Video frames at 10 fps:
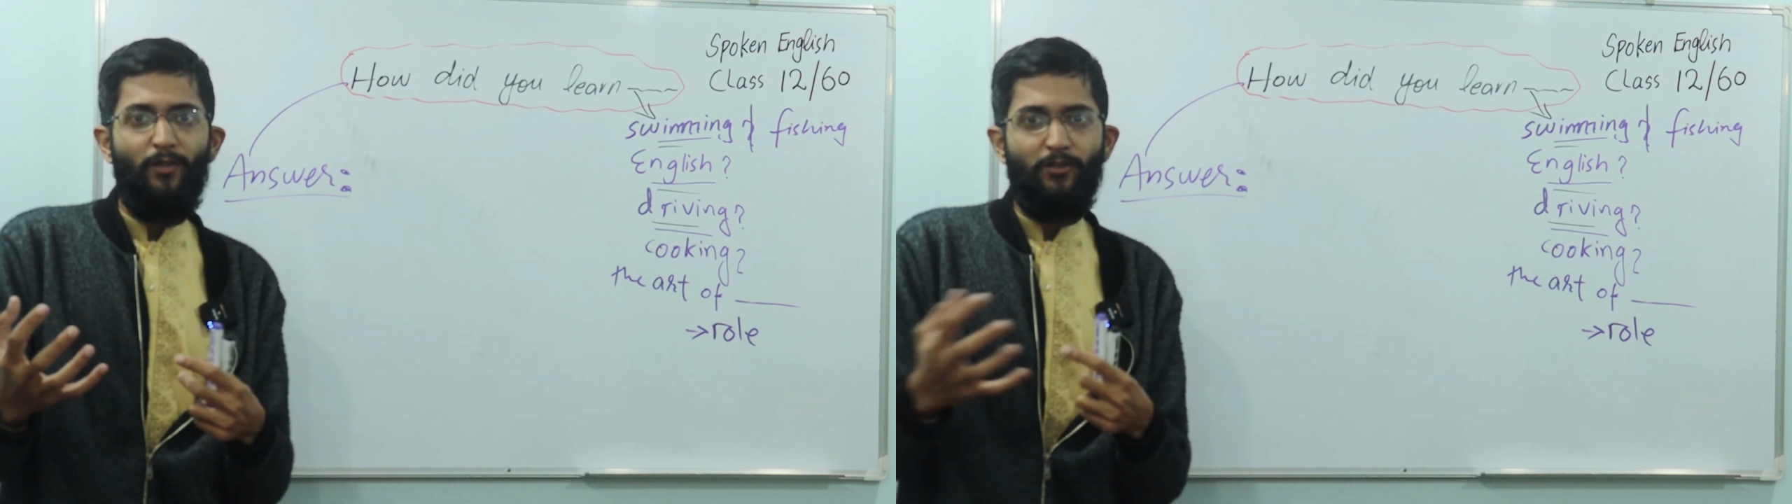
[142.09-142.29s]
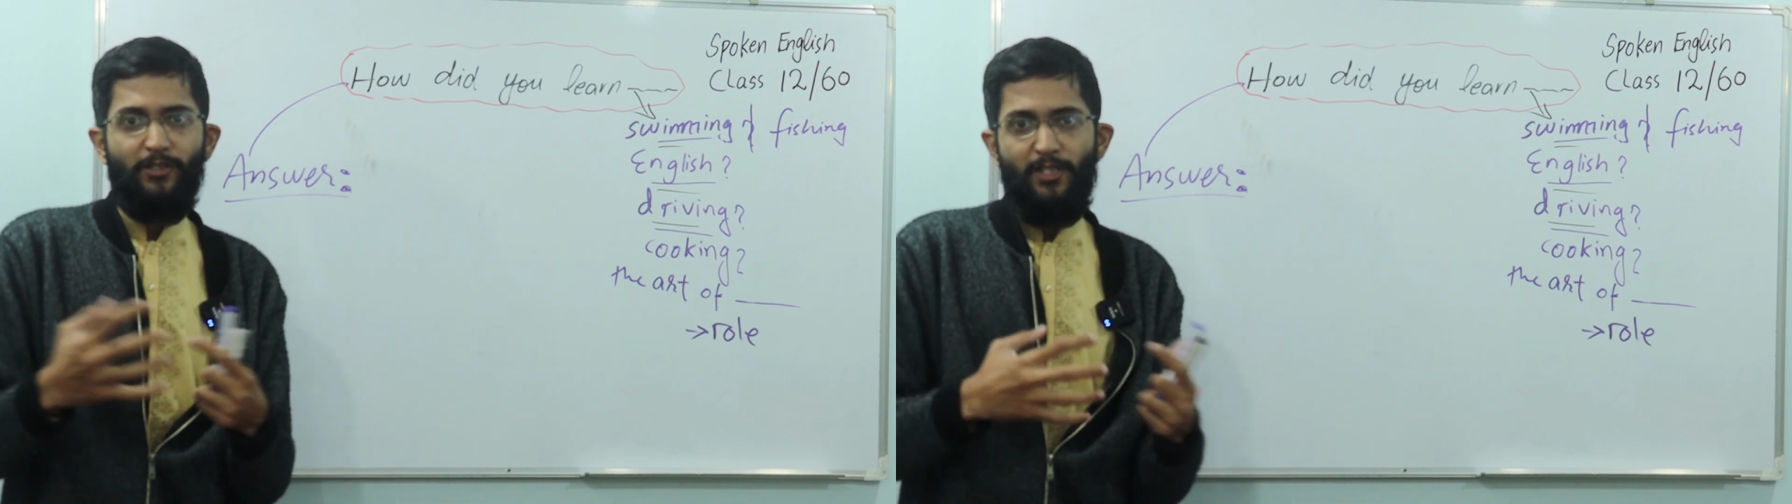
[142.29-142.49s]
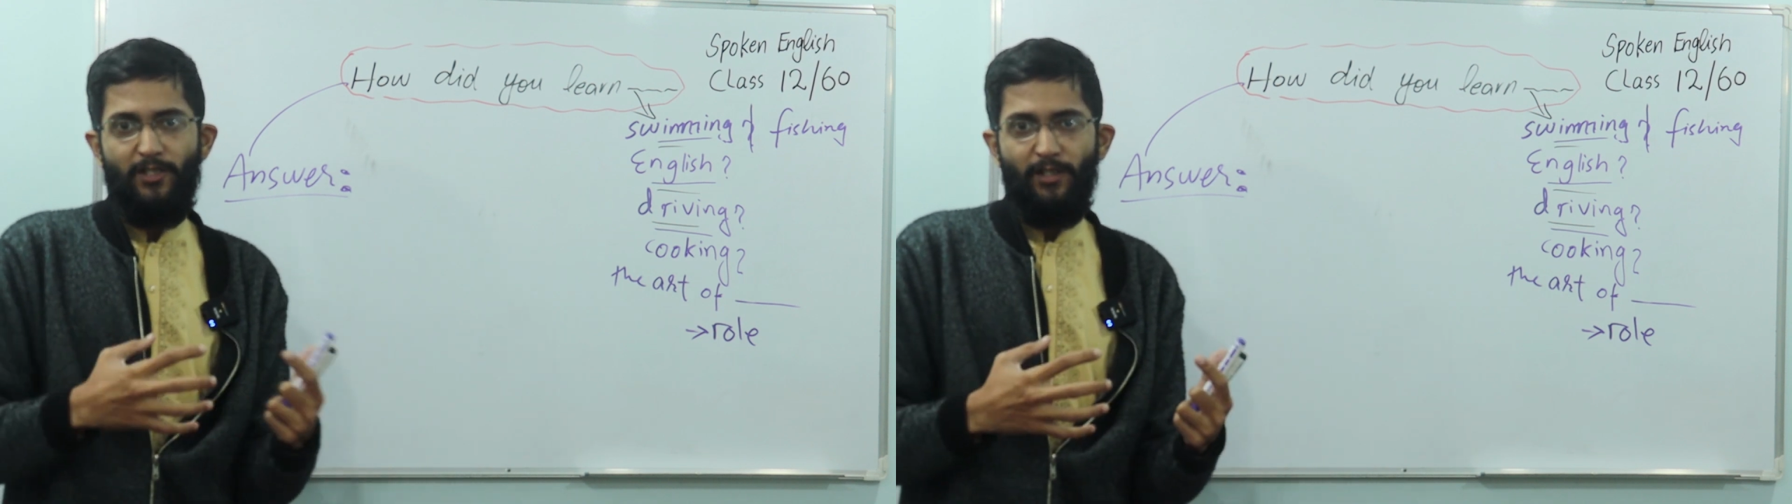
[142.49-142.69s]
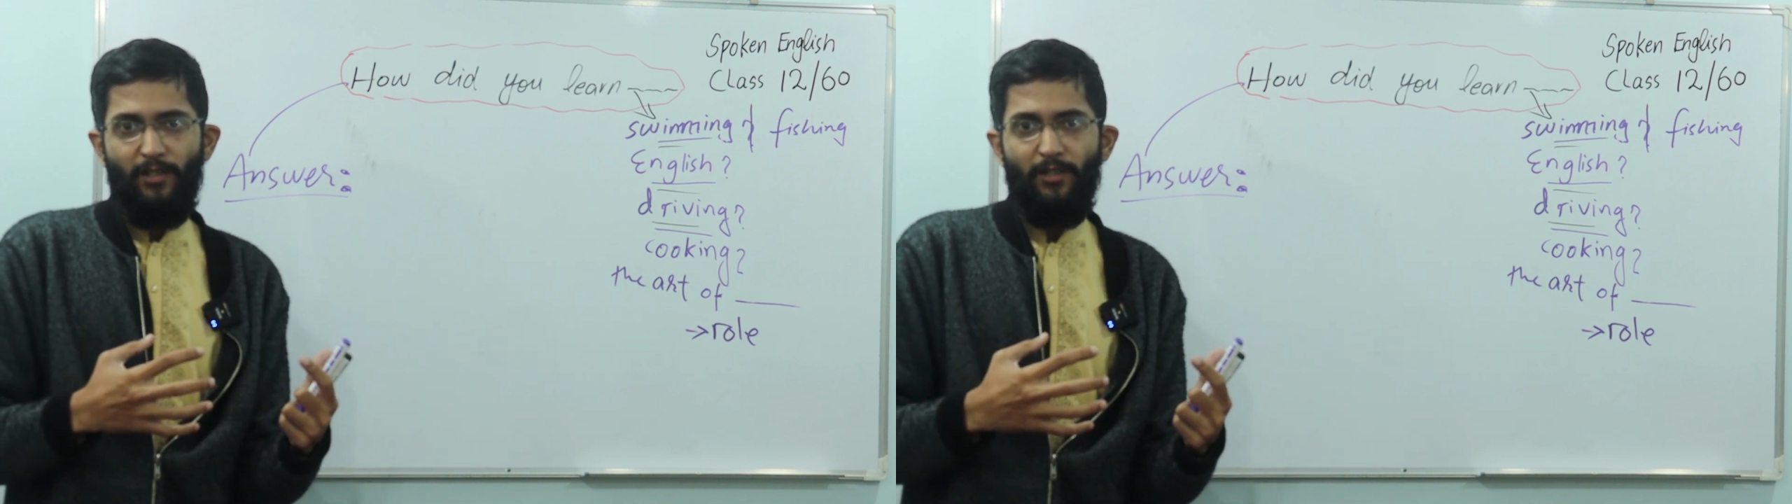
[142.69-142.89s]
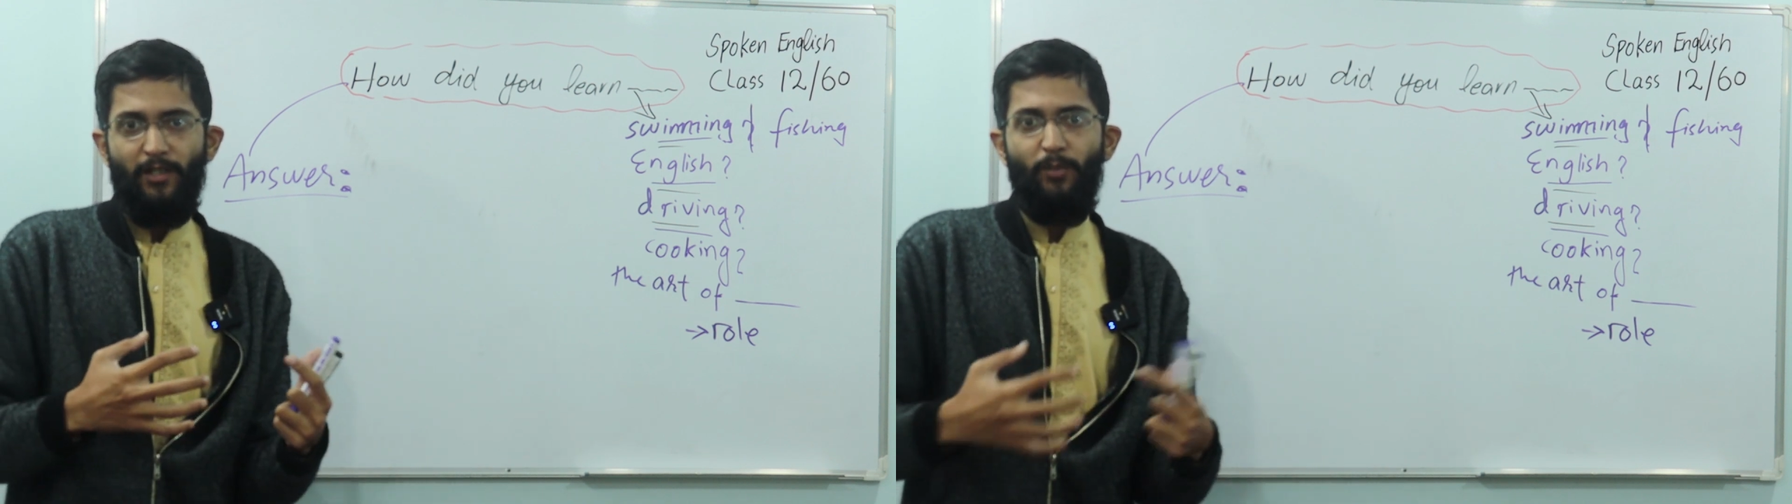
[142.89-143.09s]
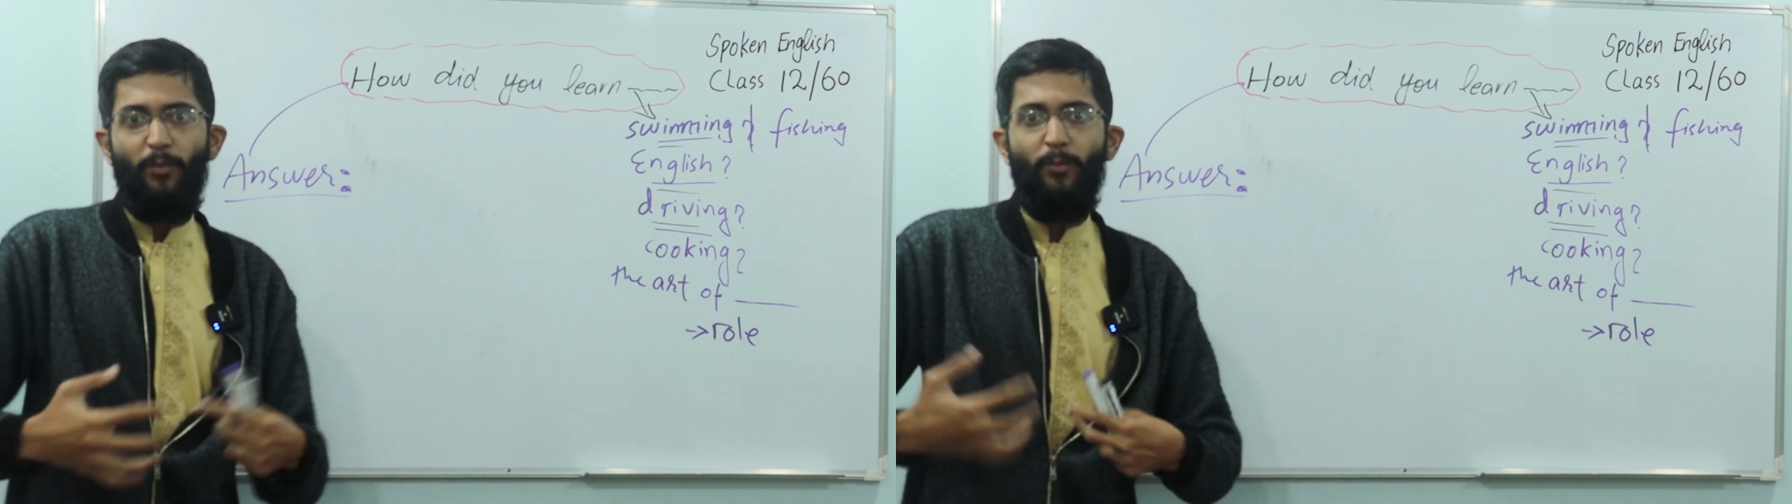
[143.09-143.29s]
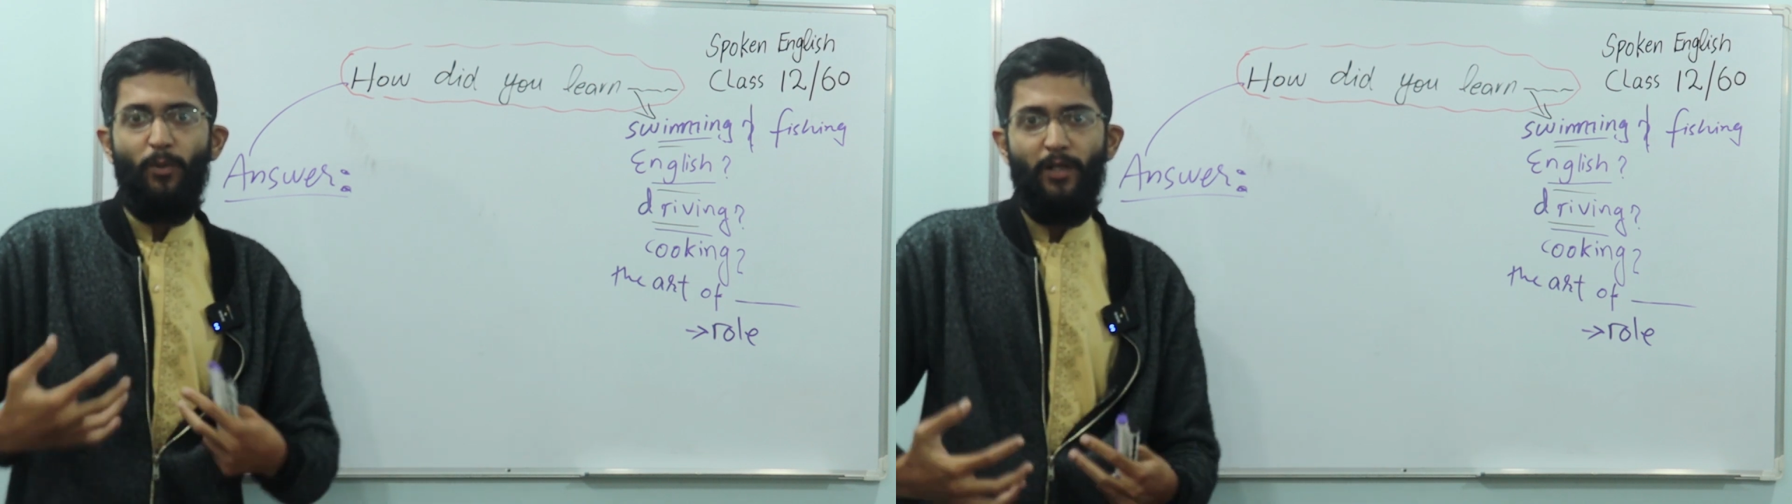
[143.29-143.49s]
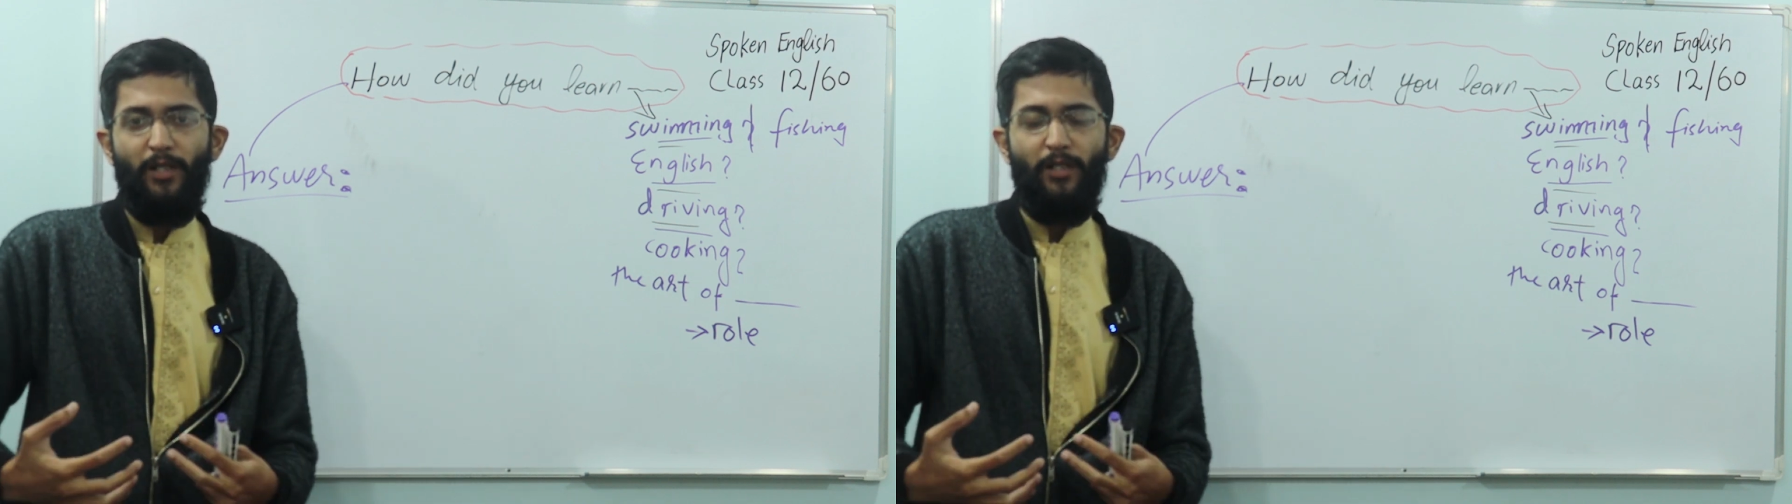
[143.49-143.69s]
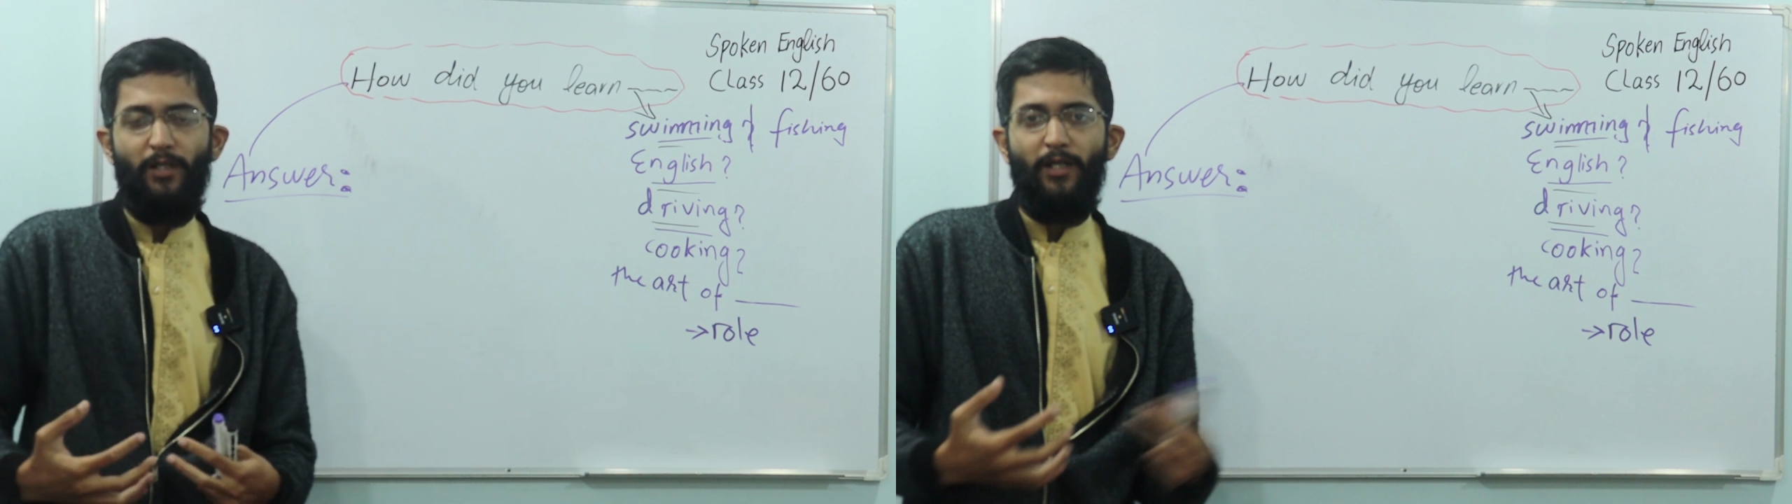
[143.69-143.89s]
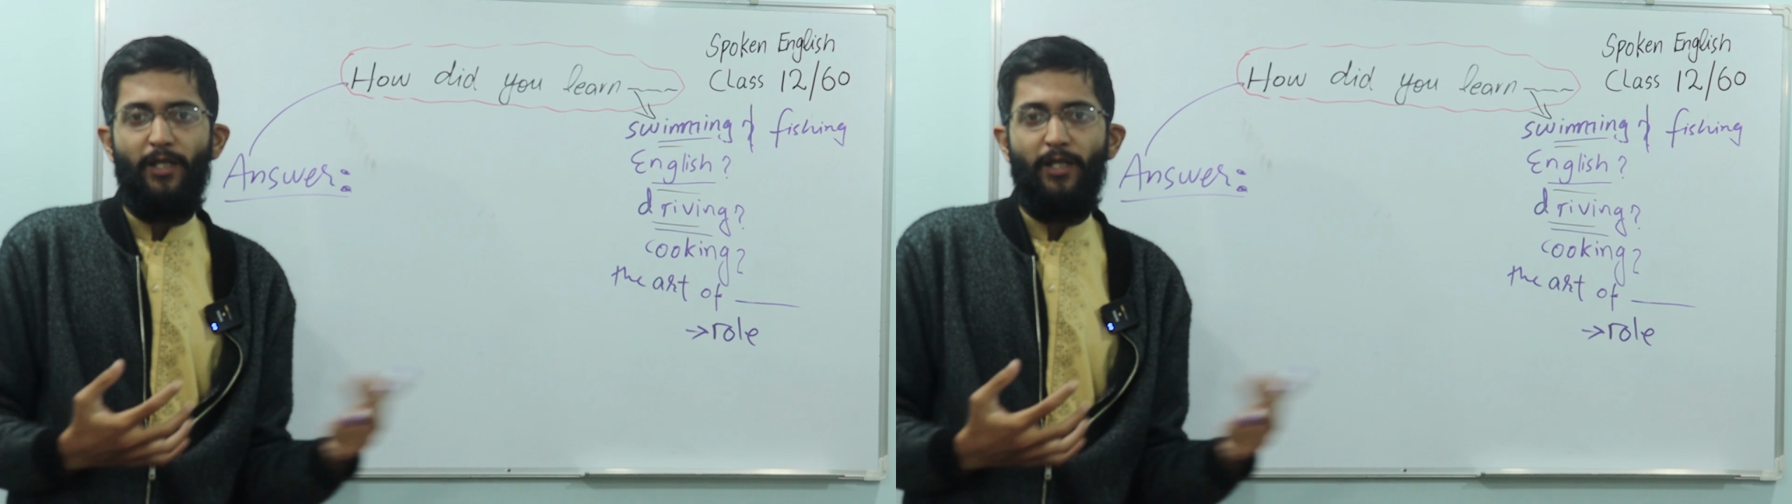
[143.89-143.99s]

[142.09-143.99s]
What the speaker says: oxygen in my body